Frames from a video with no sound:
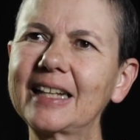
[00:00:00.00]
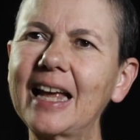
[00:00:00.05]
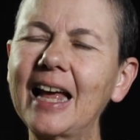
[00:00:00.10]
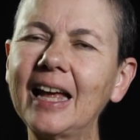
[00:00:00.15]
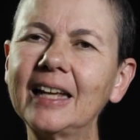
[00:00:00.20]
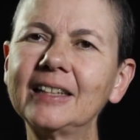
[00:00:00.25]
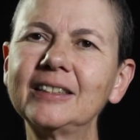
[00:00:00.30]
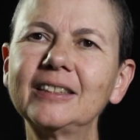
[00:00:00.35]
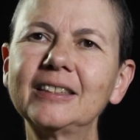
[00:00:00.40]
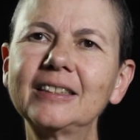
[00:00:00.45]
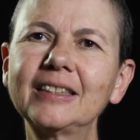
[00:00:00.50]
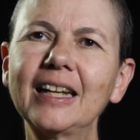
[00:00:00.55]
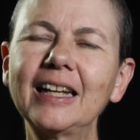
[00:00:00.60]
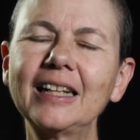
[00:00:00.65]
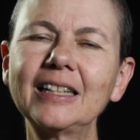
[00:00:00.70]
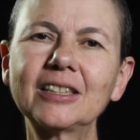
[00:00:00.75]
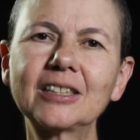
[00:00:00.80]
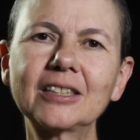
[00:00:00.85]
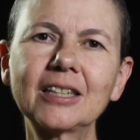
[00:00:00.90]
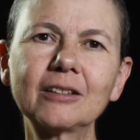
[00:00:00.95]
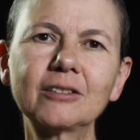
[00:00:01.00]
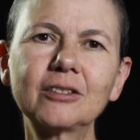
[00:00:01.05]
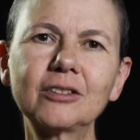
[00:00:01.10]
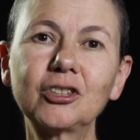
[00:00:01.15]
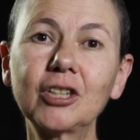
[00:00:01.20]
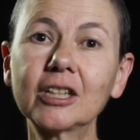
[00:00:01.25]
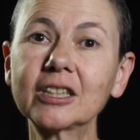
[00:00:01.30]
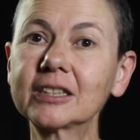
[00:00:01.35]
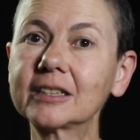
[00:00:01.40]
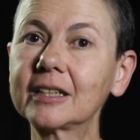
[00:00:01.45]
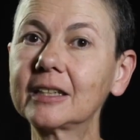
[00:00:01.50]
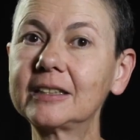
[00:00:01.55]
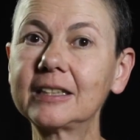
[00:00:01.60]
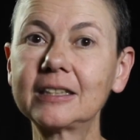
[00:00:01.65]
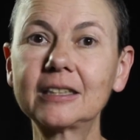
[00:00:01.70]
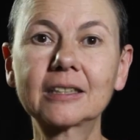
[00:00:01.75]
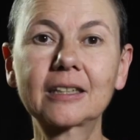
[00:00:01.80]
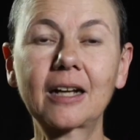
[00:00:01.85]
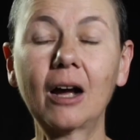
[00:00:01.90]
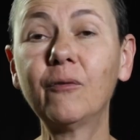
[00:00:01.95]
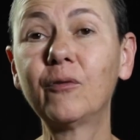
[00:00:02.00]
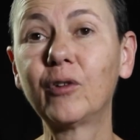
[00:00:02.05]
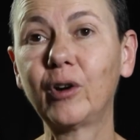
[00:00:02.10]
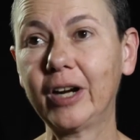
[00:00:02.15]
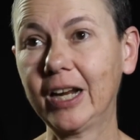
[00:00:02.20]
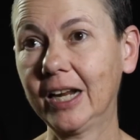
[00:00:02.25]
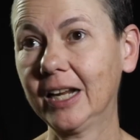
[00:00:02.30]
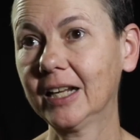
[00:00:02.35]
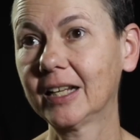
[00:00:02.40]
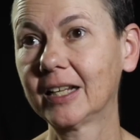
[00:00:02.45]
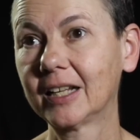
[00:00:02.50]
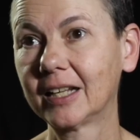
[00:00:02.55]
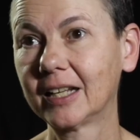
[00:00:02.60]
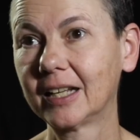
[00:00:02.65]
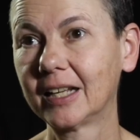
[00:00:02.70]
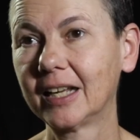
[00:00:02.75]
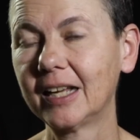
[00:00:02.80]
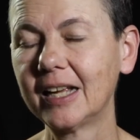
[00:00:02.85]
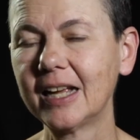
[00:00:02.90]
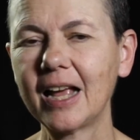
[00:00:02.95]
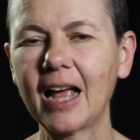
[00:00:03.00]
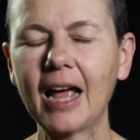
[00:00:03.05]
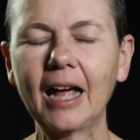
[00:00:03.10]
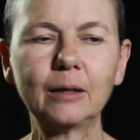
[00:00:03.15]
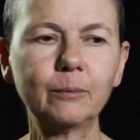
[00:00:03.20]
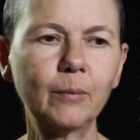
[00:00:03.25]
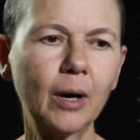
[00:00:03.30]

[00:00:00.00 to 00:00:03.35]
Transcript: And it's just a discovery. And